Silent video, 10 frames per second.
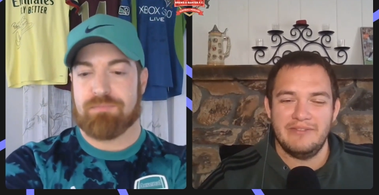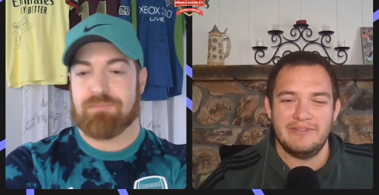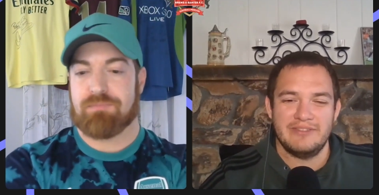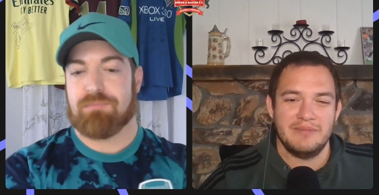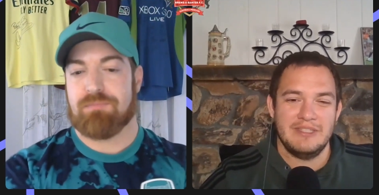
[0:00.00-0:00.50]
Speaker 1: mean,
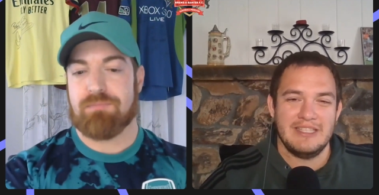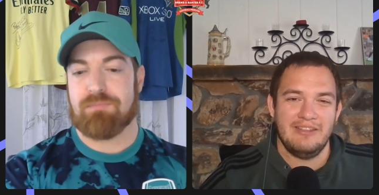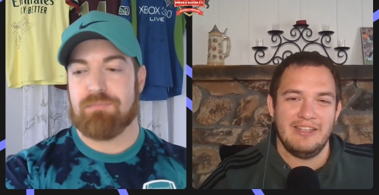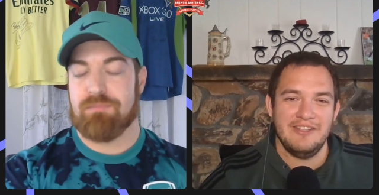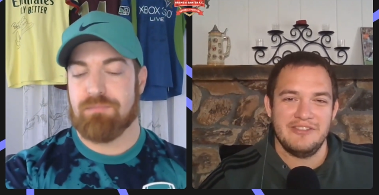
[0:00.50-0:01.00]
if some of these
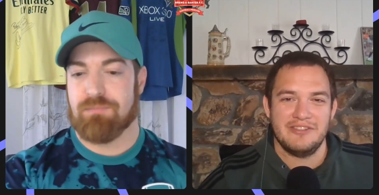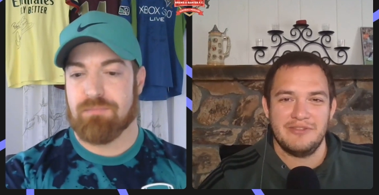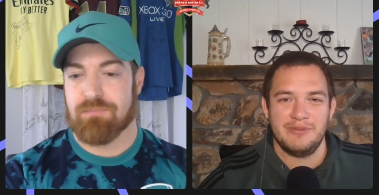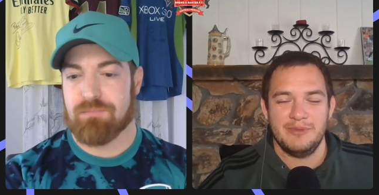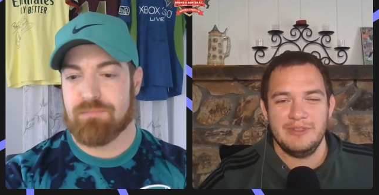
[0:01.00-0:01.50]
allegations
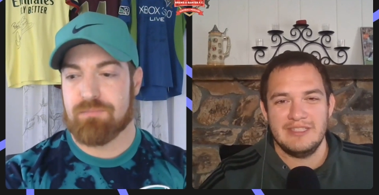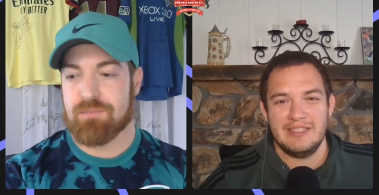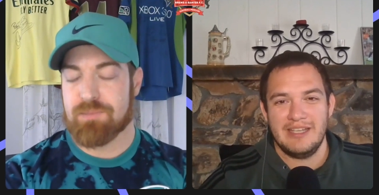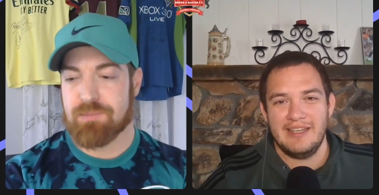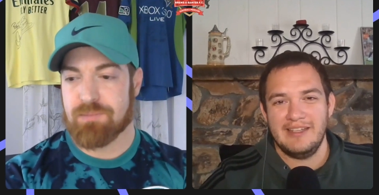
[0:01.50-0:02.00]
are from
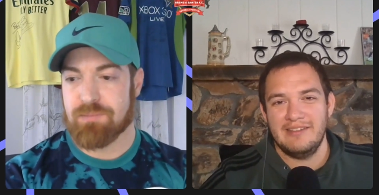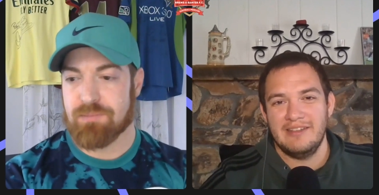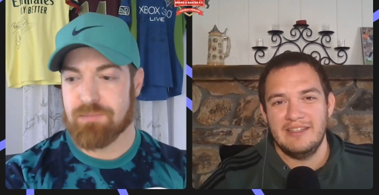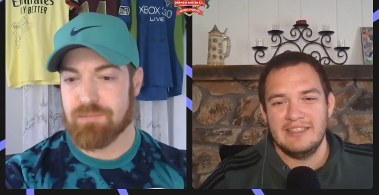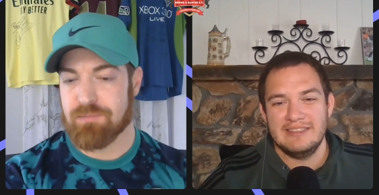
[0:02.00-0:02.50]
2009,
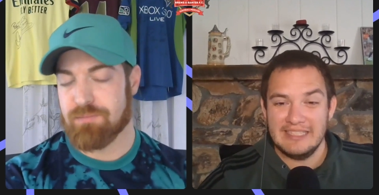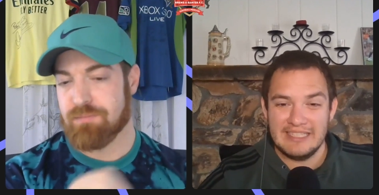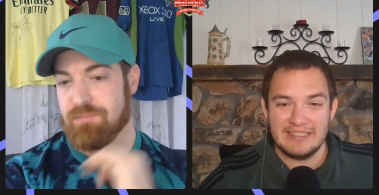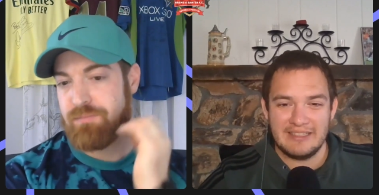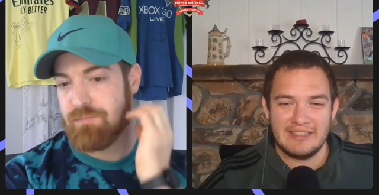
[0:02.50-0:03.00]

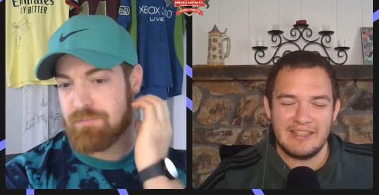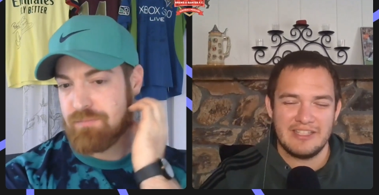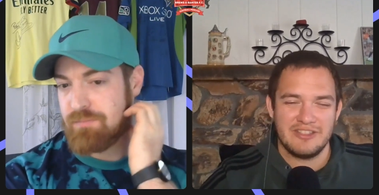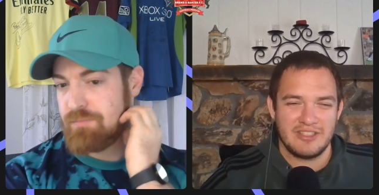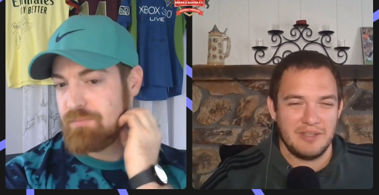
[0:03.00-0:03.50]
10, did
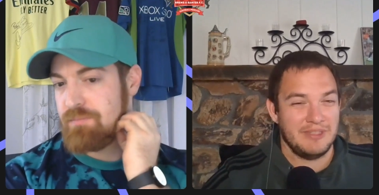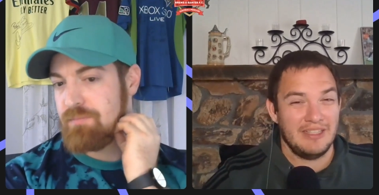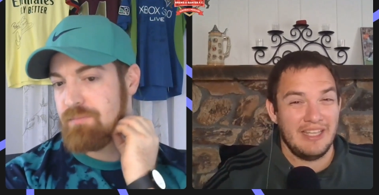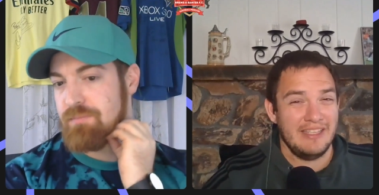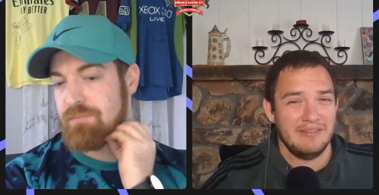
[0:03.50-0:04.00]
they just come
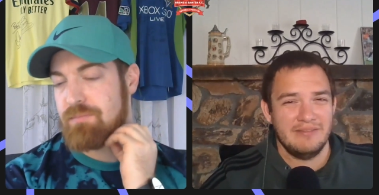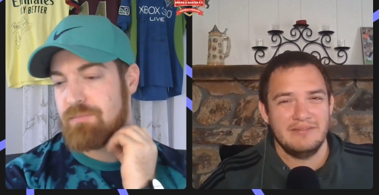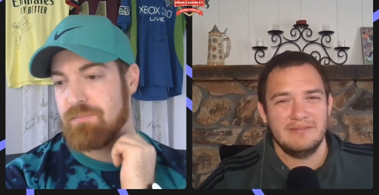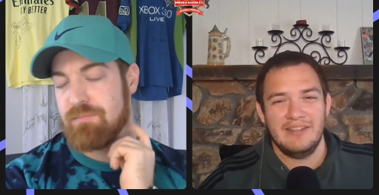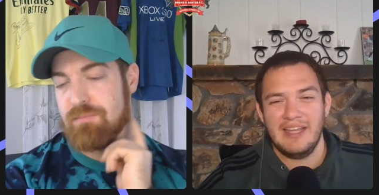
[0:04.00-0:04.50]
to light
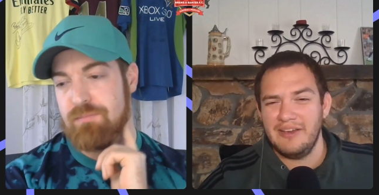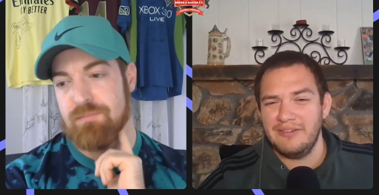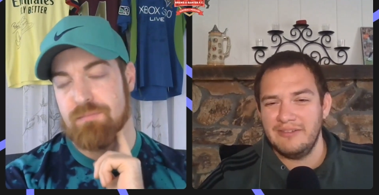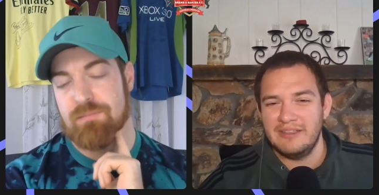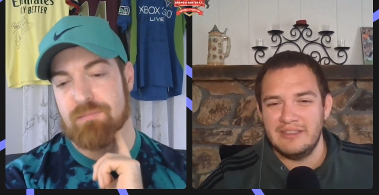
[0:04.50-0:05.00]

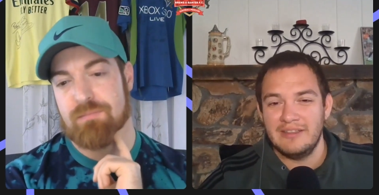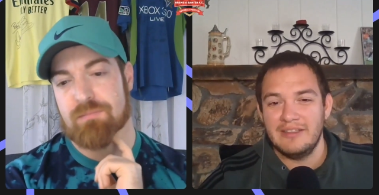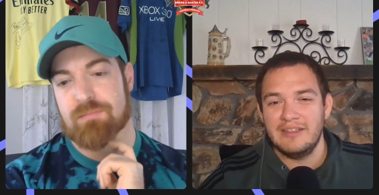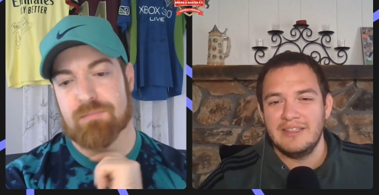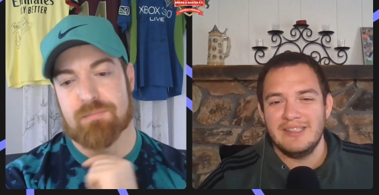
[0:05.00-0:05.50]
now?
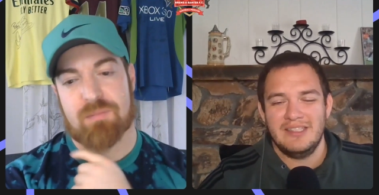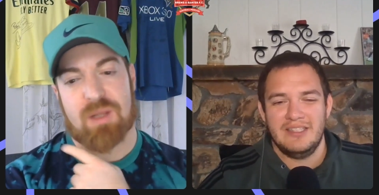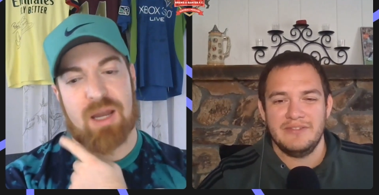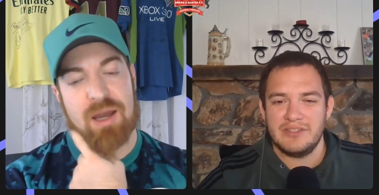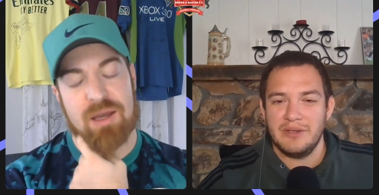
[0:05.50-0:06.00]

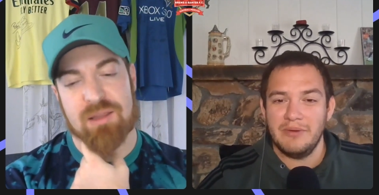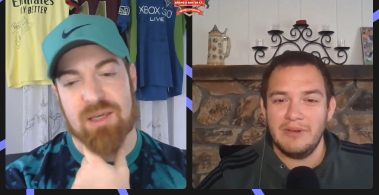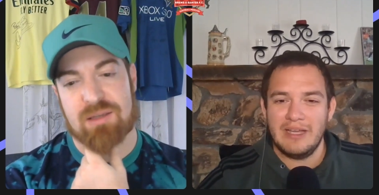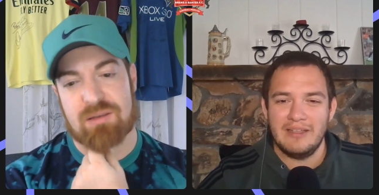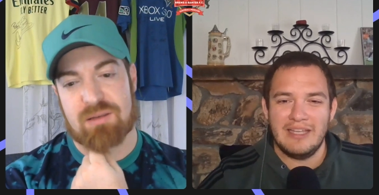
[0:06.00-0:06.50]
If
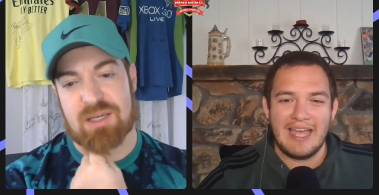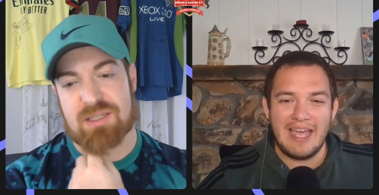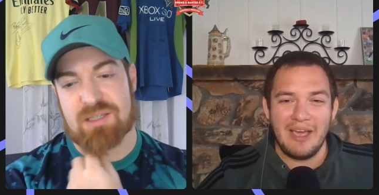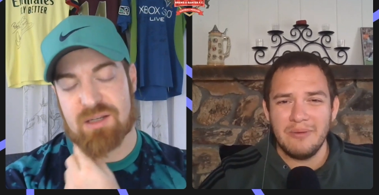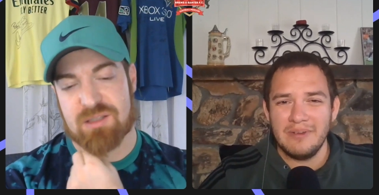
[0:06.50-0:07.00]
Speaker 2: so, they
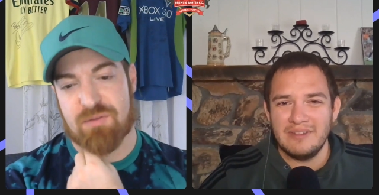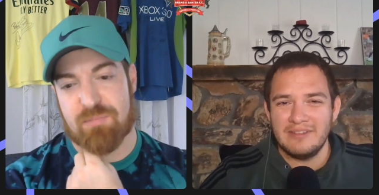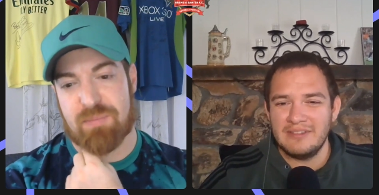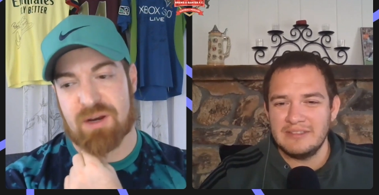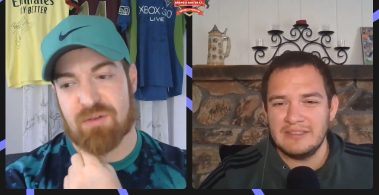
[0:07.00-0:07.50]
said it's
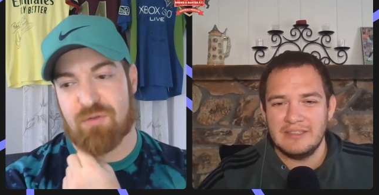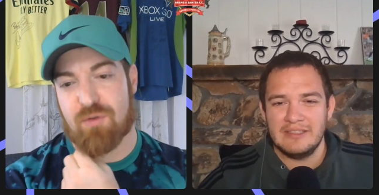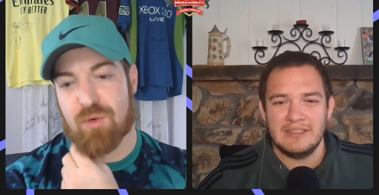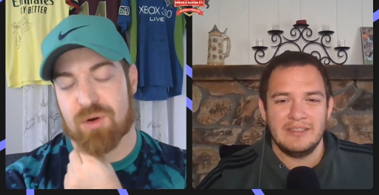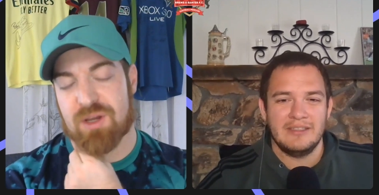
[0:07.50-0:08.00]
been a
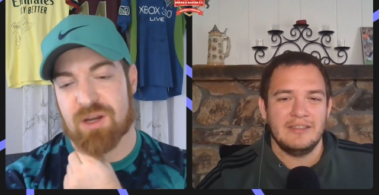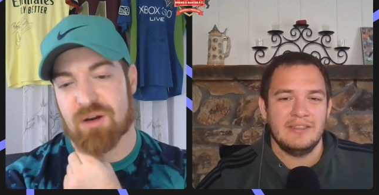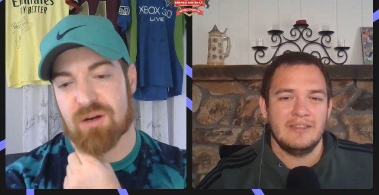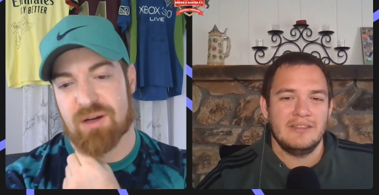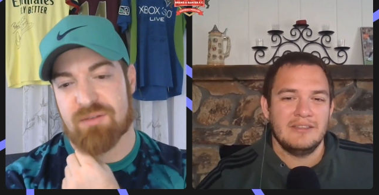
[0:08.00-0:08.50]

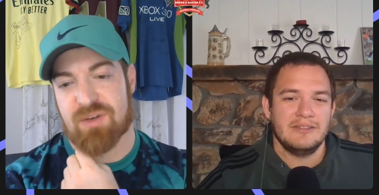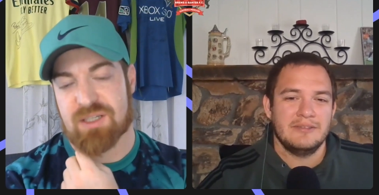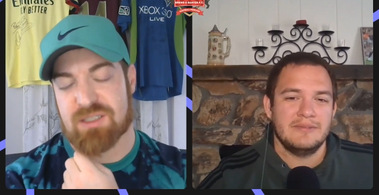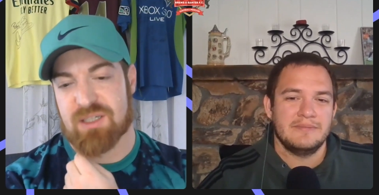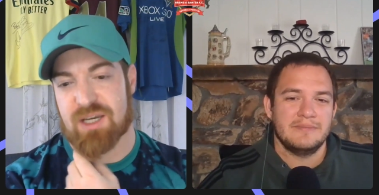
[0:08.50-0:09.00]
4-year
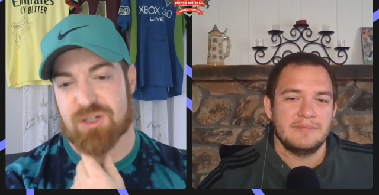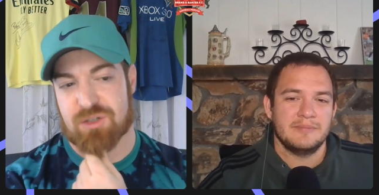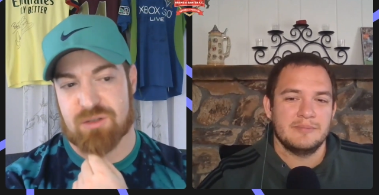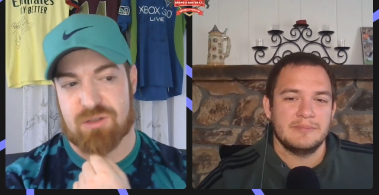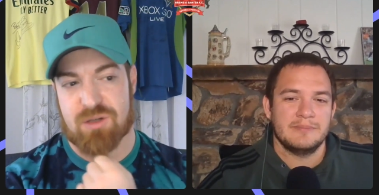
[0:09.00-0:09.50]

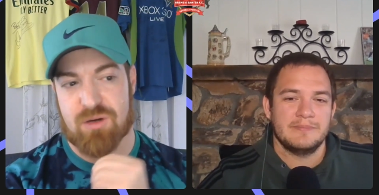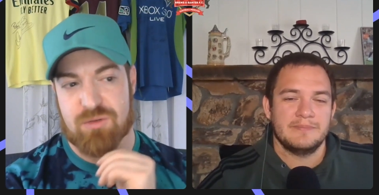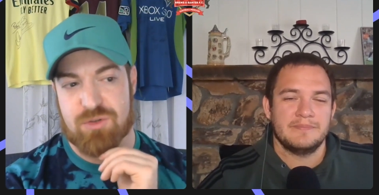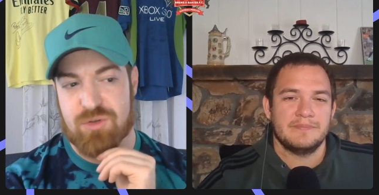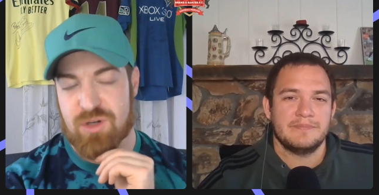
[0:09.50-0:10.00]
investigation.
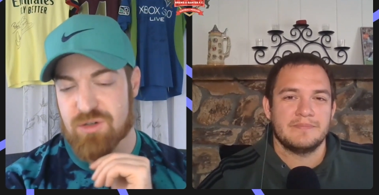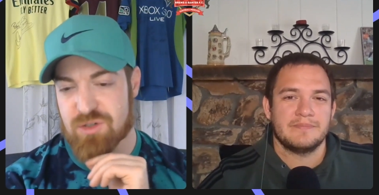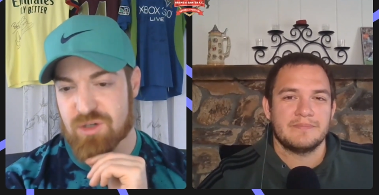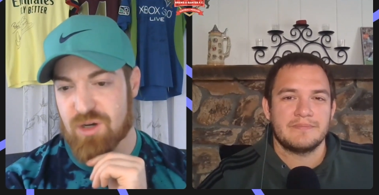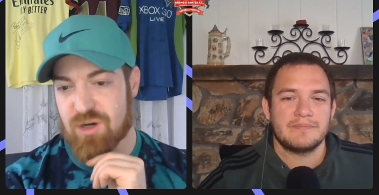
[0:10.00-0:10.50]
So 2
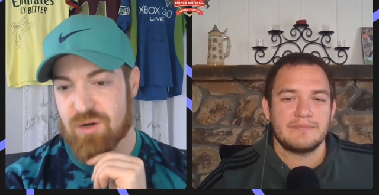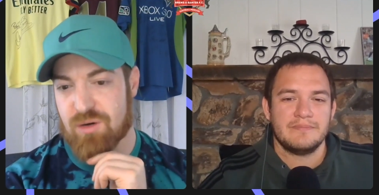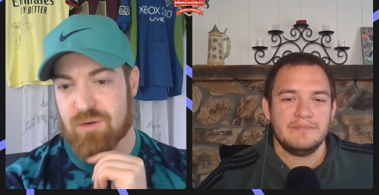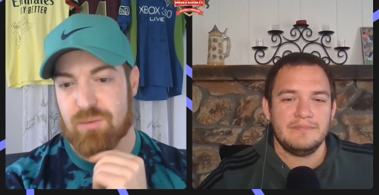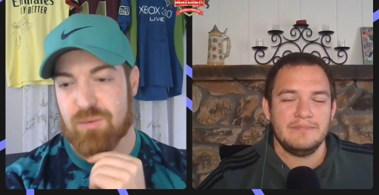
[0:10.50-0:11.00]
years
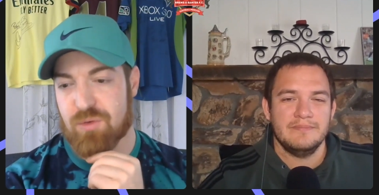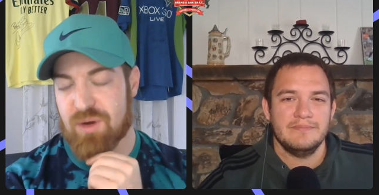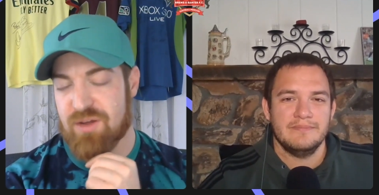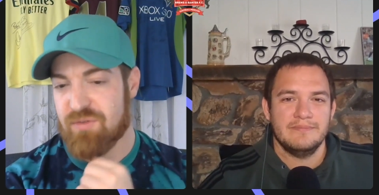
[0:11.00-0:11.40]
ago,